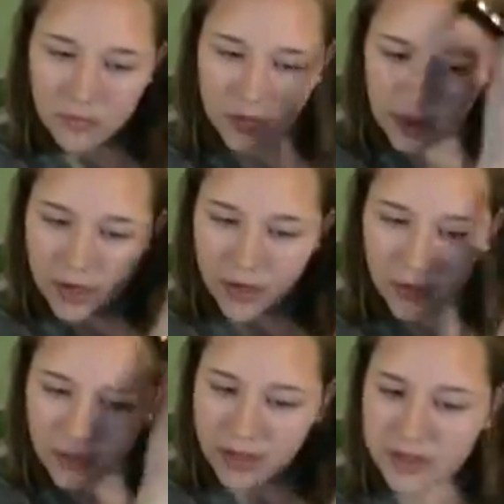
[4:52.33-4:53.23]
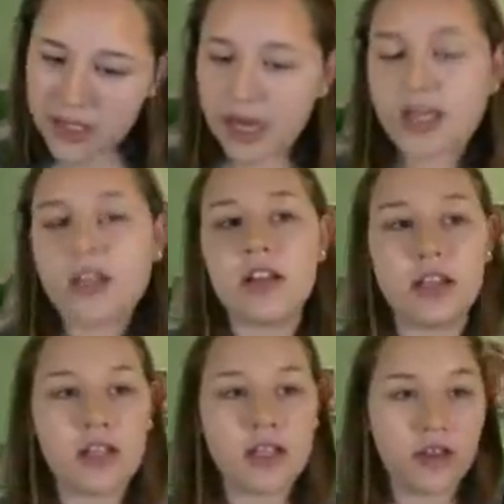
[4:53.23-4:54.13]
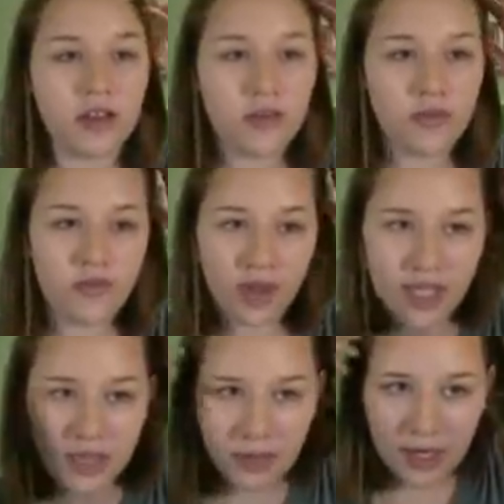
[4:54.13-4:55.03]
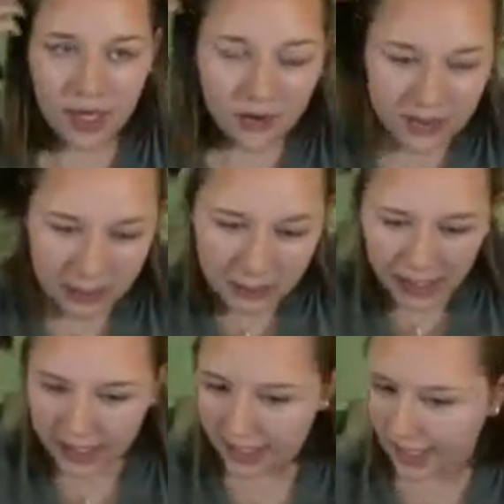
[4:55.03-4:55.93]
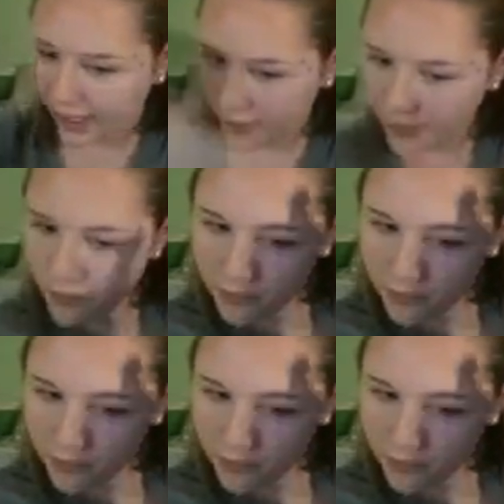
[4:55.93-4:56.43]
Now I know things kind of look a little funky right now as I'm blending it out,